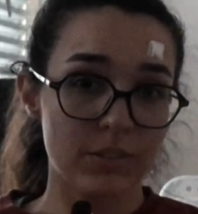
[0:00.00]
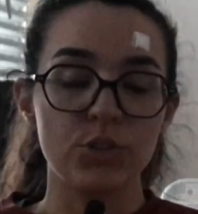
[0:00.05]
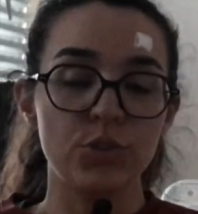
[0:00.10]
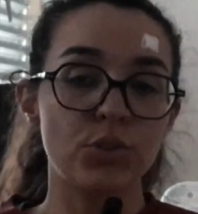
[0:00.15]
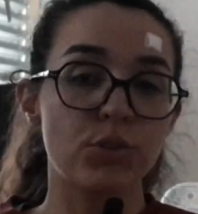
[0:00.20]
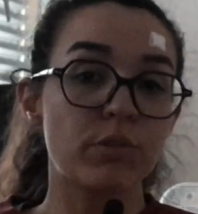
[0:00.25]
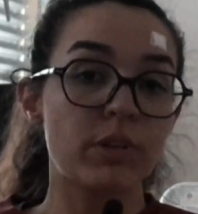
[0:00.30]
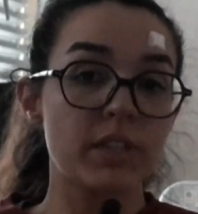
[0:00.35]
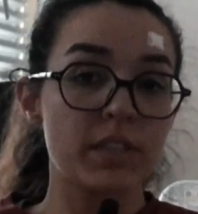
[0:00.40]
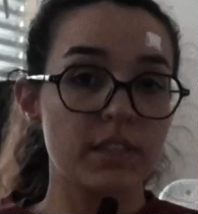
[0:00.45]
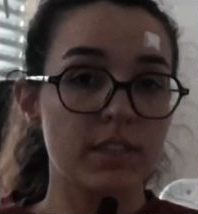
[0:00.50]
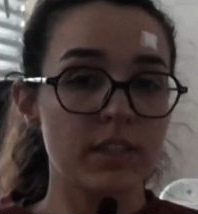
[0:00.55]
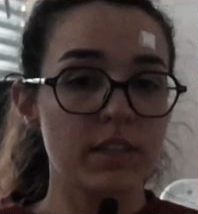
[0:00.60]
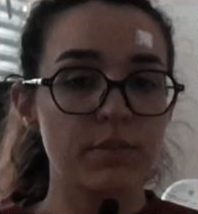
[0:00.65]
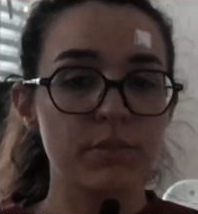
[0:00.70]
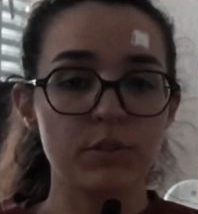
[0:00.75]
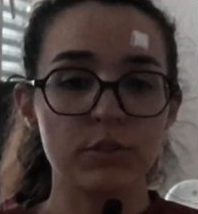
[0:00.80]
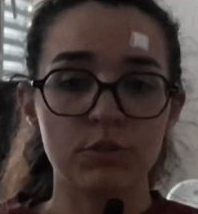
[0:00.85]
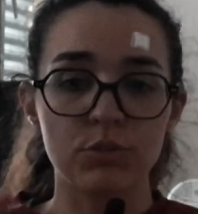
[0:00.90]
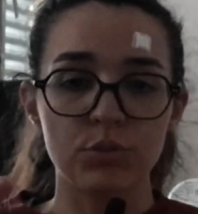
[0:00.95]
You
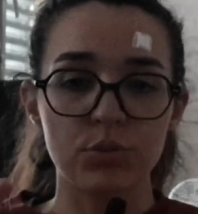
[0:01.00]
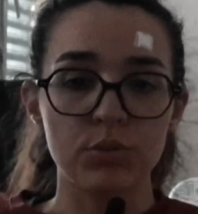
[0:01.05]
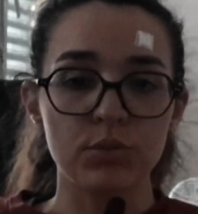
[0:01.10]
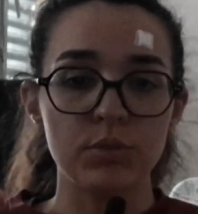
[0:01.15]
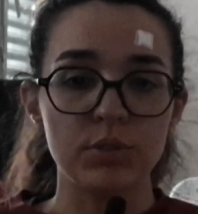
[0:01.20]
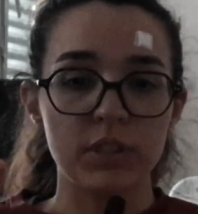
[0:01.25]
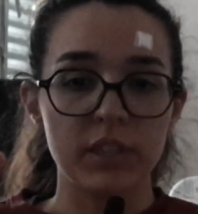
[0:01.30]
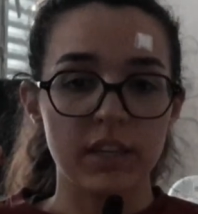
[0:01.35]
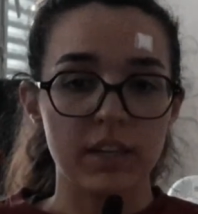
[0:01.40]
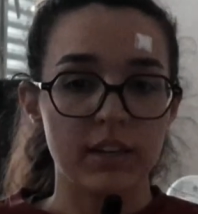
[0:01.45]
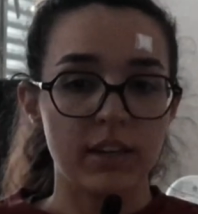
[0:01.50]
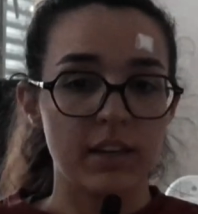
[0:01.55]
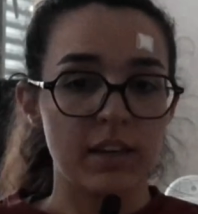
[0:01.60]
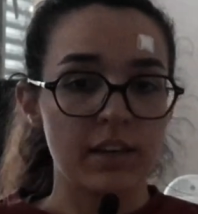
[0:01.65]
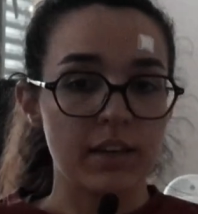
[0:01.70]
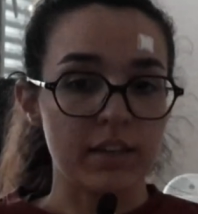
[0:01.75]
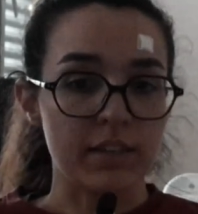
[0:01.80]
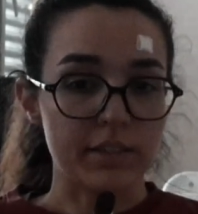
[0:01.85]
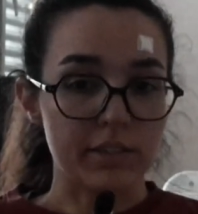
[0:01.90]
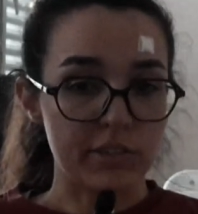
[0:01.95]
receive 2
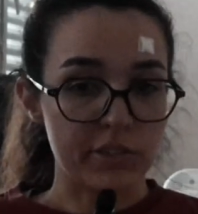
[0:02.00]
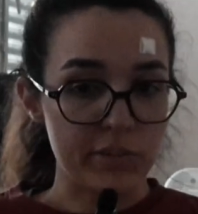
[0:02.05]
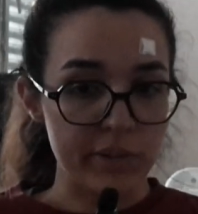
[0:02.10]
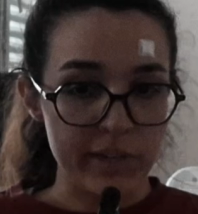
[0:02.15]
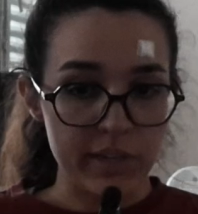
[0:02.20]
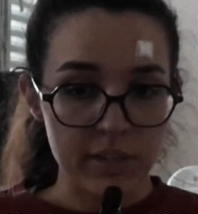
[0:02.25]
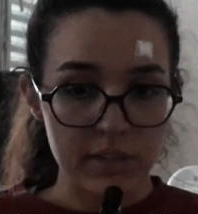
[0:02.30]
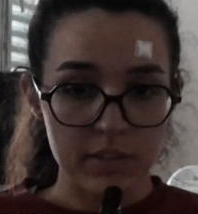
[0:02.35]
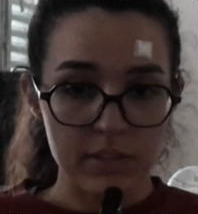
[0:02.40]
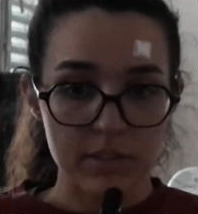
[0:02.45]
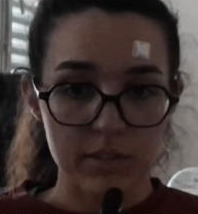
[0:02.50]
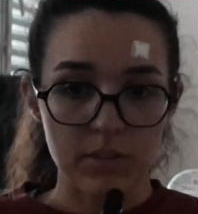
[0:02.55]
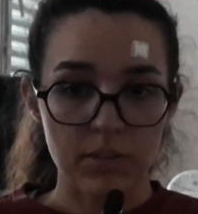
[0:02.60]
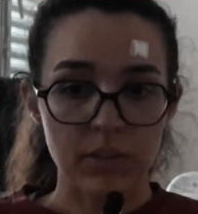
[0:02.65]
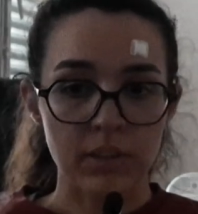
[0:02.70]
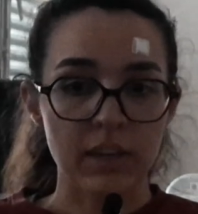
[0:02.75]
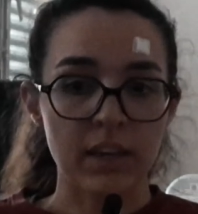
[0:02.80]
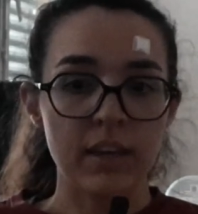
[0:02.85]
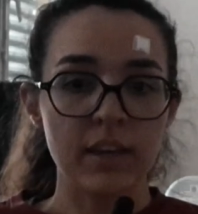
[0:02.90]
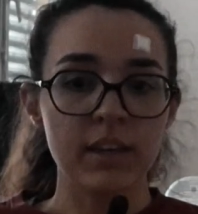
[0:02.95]
DNA strings,
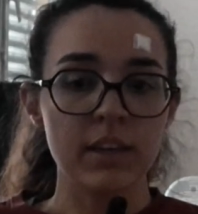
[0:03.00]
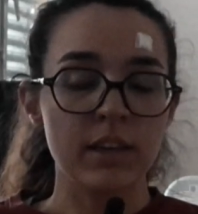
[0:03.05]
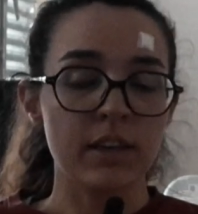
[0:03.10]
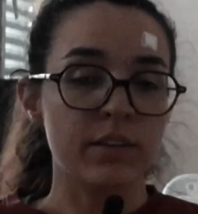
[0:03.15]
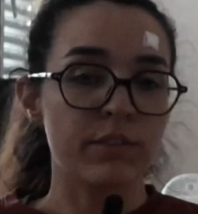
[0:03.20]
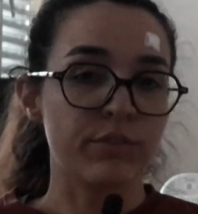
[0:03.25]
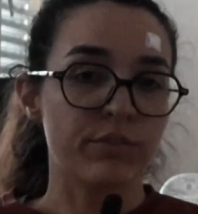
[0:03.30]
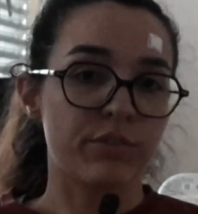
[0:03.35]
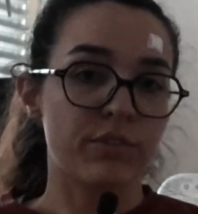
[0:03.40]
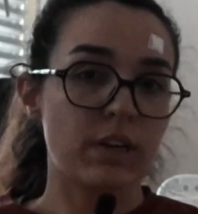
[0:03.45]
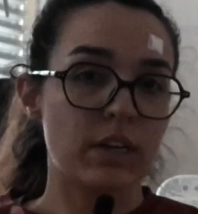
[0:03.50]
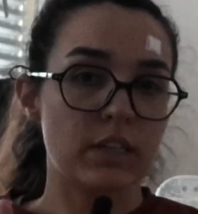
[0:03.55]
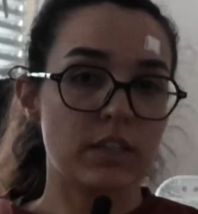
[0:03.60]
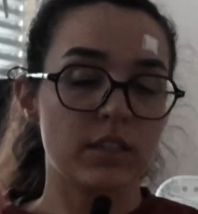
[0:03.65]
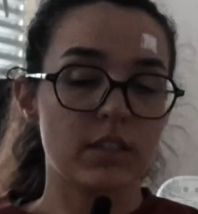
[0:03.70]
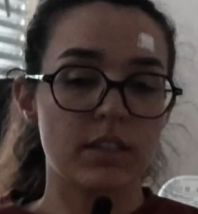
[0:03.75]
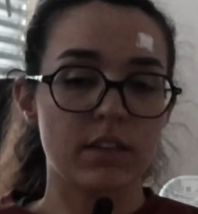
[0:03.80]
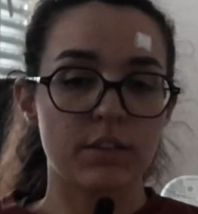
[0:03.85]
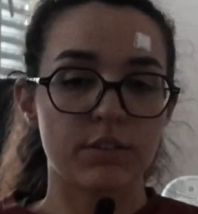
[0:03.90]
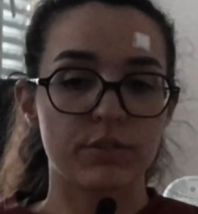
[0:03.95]
okay, in
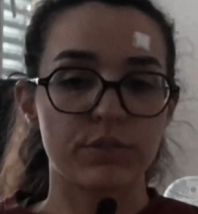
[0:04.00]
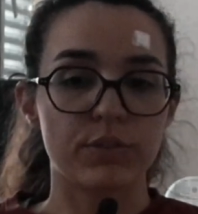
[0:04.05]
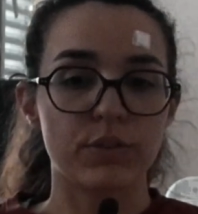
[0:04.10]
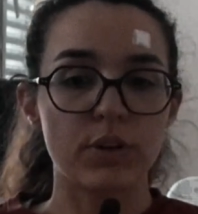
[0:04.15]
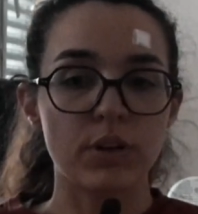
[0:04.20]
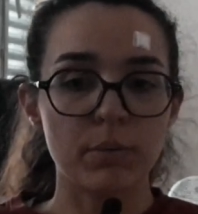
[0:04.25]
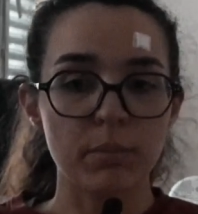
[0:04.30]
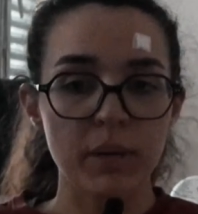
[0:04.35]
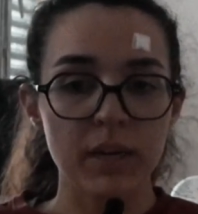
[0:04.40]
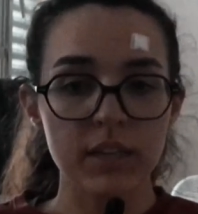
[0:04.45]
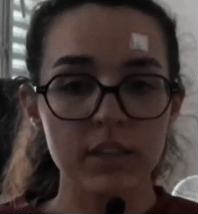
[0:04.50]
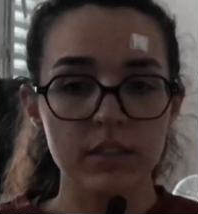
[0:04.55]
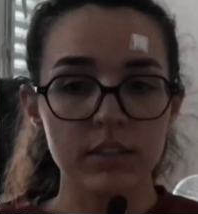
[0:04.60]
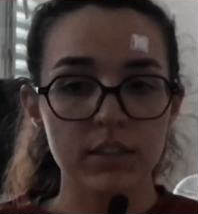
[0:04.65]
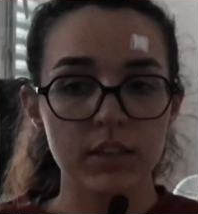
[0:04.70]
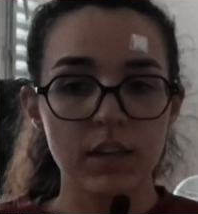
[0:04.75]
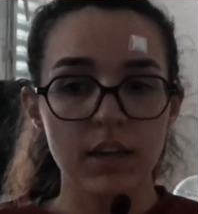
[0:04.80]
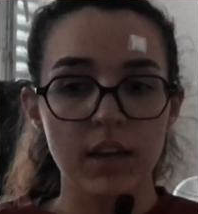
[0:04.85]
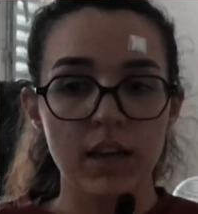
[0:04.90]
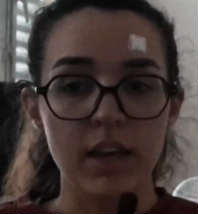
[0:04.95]
FASTA format,
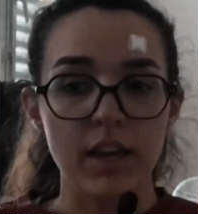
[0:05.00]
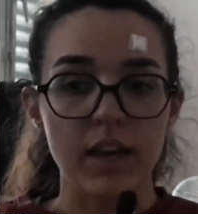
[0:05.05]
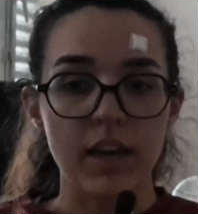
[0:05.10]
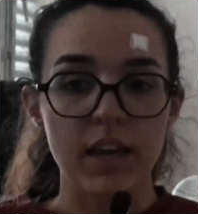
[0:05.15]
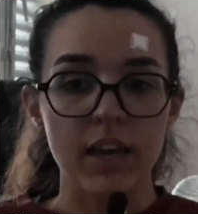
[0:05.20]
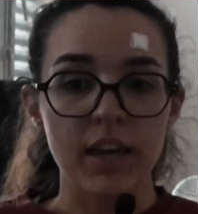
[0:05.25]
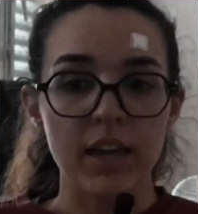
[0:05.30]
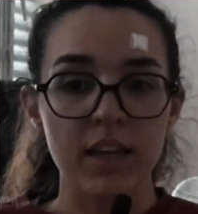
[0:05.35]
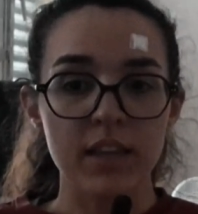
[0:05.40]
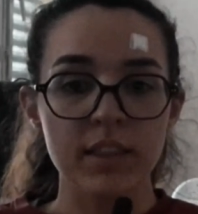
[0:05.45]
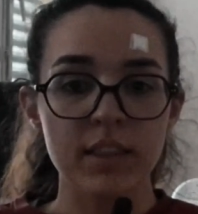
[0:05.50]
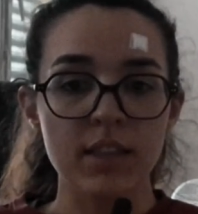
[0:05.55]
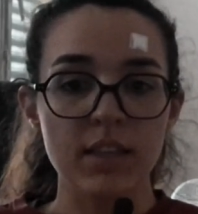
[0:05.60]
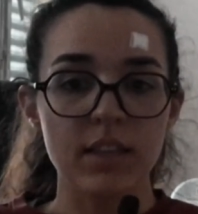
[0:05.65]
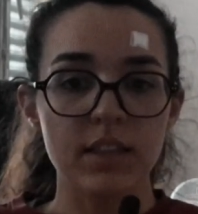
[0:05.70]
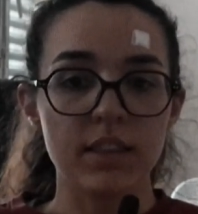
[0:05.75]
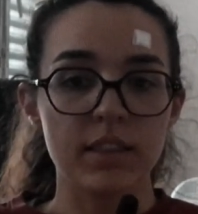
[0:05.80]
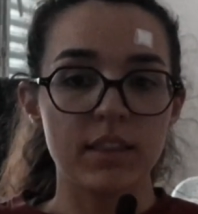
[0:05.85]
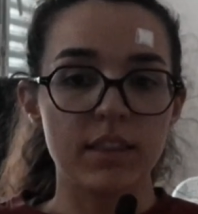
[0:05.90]
and